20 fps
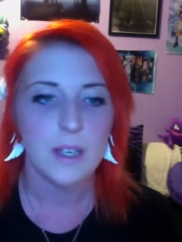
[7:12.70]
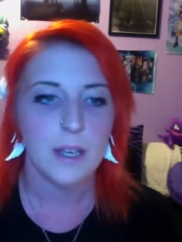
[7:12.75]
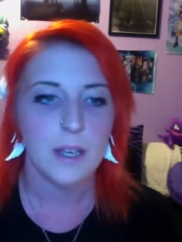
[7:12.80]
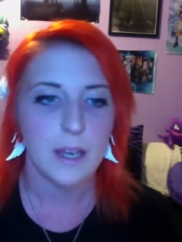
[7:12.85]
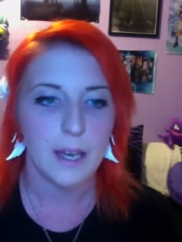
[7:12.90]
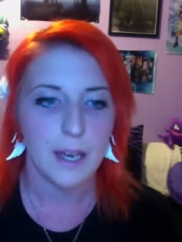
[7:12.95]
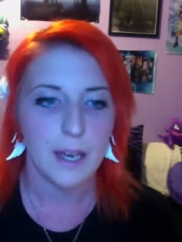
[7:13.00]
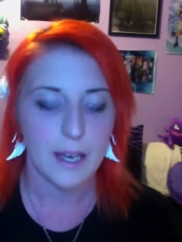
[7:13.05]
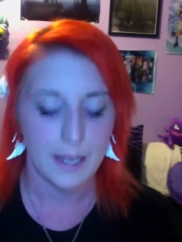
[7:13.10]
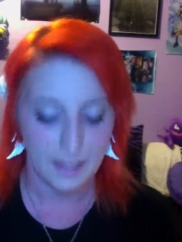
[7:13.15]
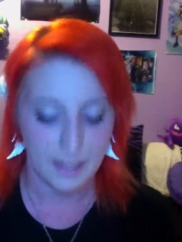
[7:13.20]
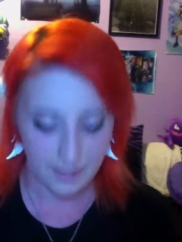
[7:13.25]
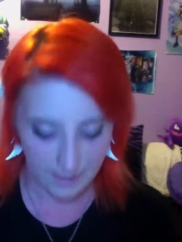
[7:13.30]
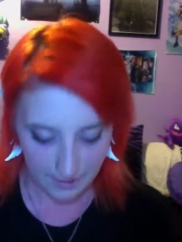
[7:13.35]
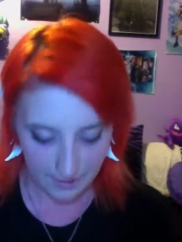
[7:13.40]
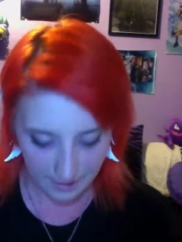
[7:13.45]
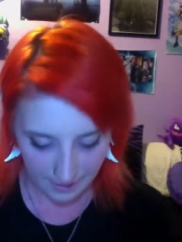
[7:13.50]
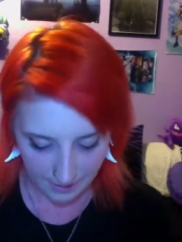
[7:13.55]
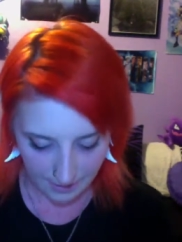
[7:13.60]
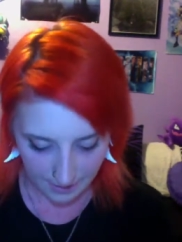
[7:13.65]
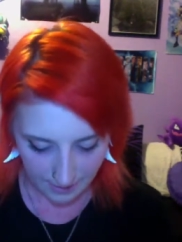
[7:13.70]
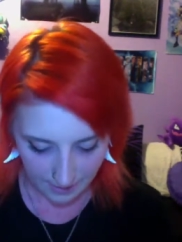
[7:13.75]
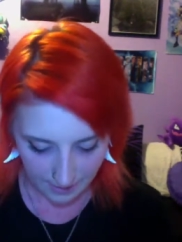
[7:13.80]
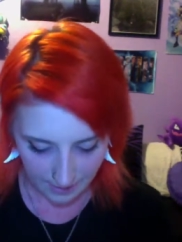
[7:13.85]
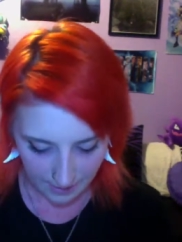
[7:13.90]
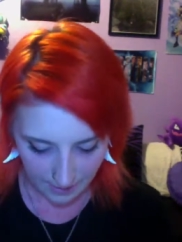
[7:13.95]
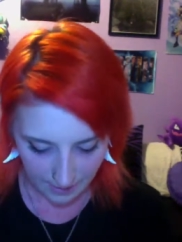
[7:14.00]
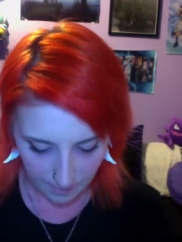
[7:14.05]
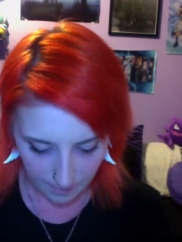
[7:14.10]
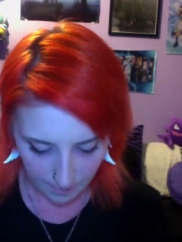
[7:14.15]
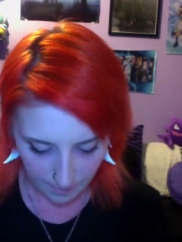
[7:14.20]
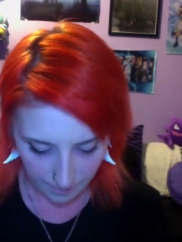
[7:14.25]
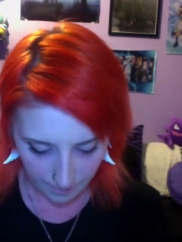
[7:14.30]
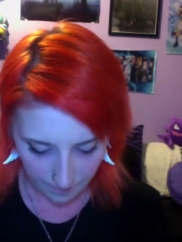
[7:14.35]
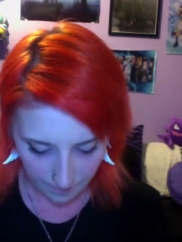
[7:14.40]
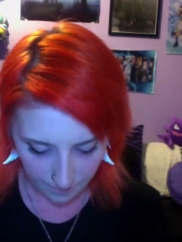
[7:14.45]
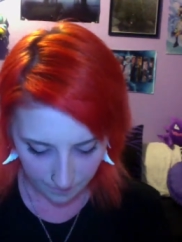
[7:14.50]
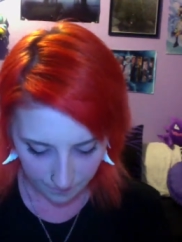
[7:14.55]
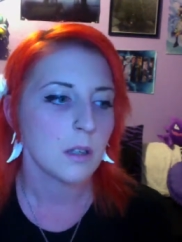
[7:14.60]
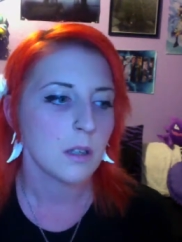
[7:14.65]
and
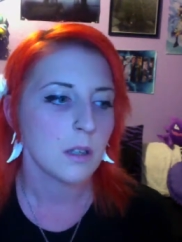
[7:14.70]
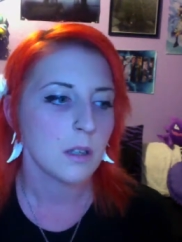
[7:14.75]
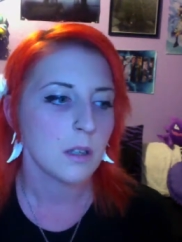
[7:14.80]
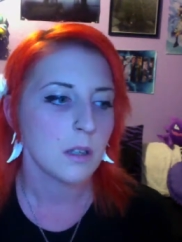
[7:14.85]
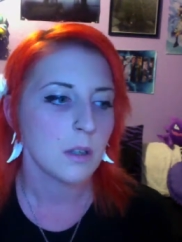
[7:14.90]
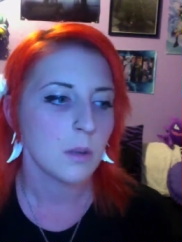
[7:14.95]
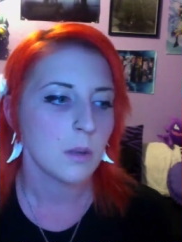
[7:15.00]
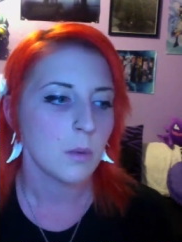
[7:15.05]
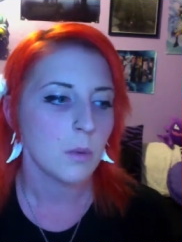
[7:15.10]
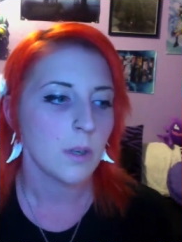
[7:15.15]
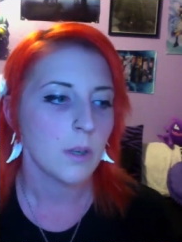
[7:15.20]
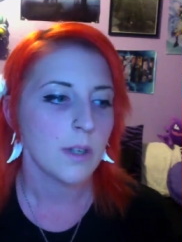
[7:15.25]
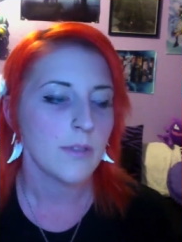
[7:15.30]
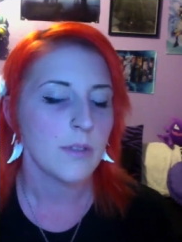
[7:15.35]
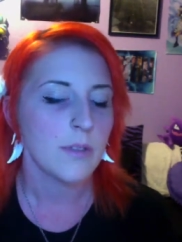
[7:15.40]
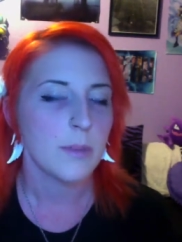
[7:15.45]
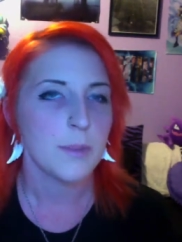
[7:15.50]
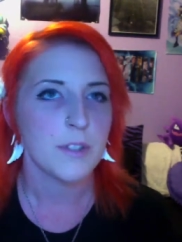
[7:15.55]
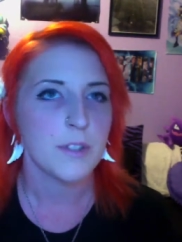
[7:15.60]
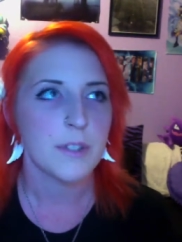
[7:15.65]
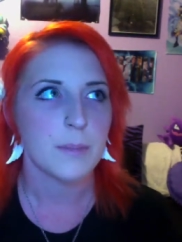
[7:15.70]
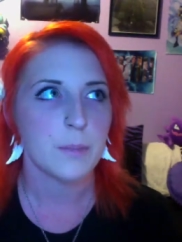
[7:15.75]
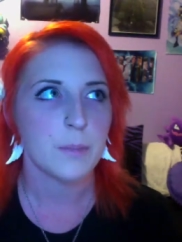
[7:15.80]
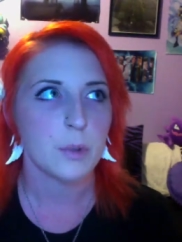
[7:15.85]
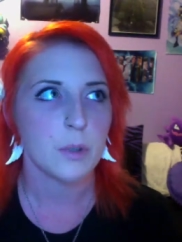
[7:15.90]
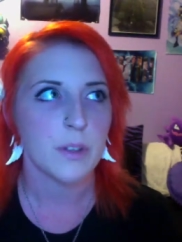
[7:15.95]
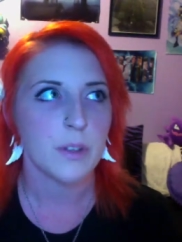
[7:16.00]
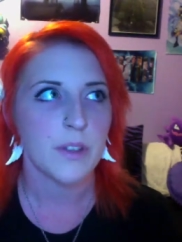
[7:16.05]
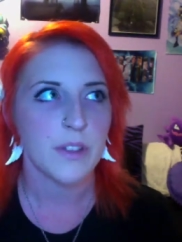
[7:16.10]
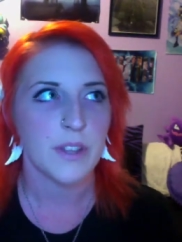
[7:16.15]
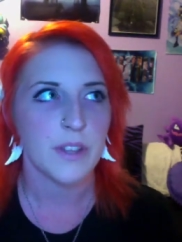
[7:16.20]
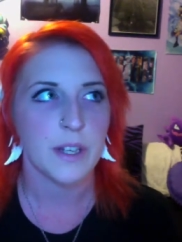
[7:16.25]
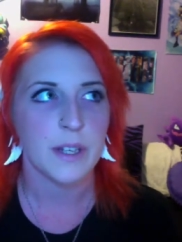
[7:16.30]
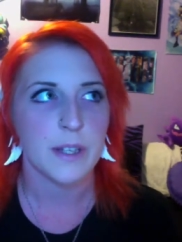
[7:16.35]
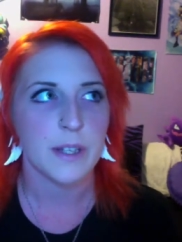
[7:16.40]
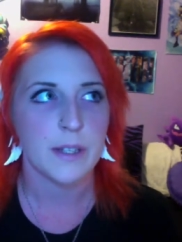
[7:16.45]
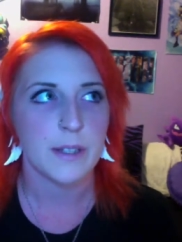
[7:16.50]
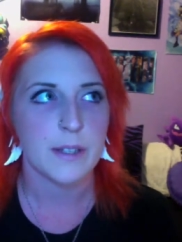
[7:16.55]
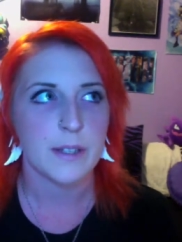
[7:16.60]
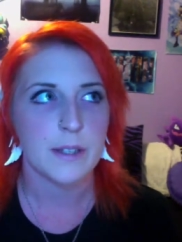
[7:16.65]
one of the most important
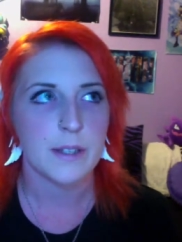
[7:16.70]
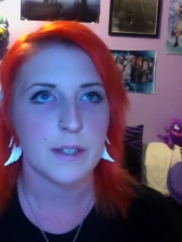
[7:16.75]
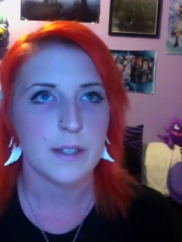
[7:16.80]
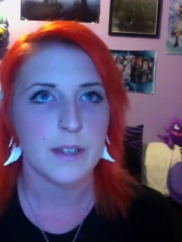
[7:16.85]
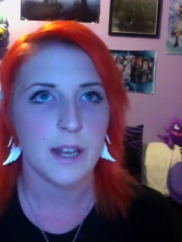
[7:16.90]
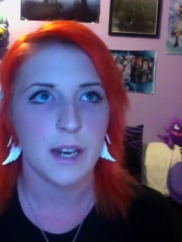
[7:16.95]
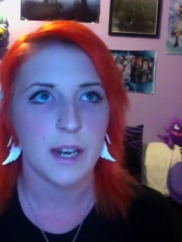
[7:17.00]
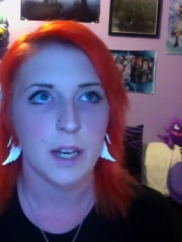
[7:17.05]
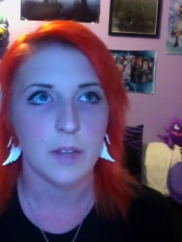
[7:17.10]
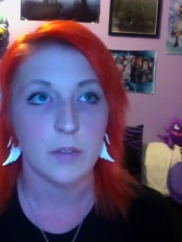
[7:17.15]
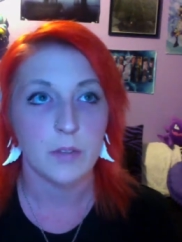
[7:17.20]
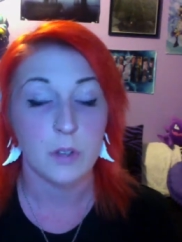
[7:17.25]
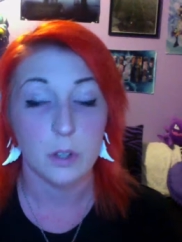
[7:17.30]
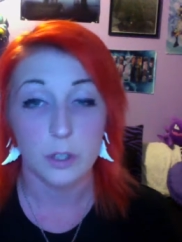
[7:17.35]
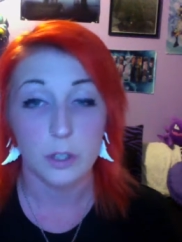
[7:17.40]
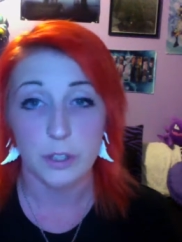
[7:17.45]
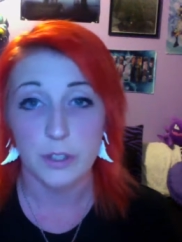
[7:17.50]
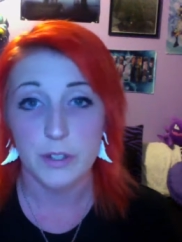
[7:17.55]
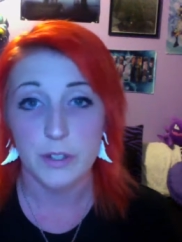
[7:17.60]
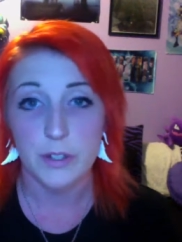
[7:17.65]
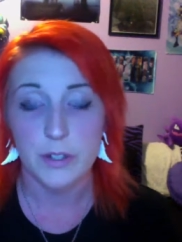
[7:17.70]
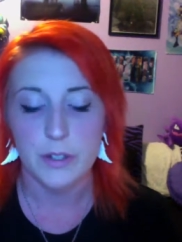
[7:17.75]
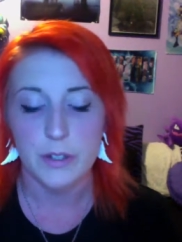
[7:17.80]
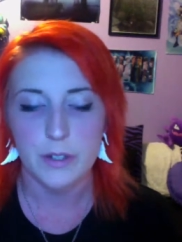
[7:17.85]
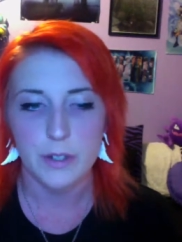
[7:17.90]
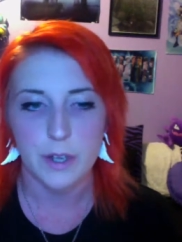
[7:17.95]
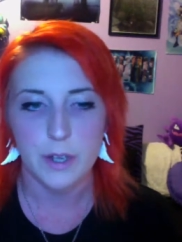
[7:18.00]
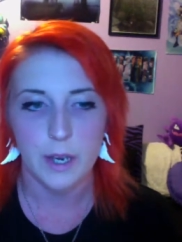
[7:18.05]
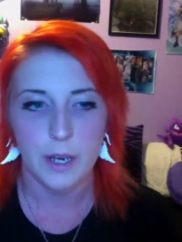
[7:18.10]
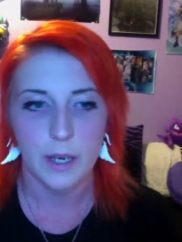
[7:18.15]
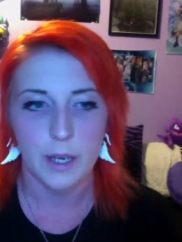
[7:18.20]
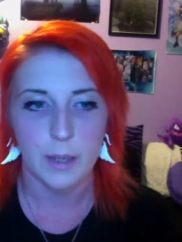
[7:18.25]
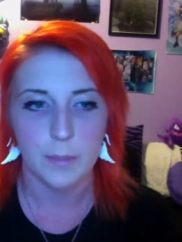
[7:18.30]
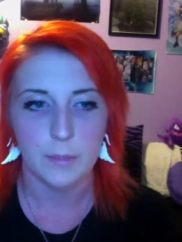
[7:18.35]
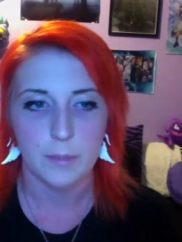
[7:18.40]
things that I've learned, um,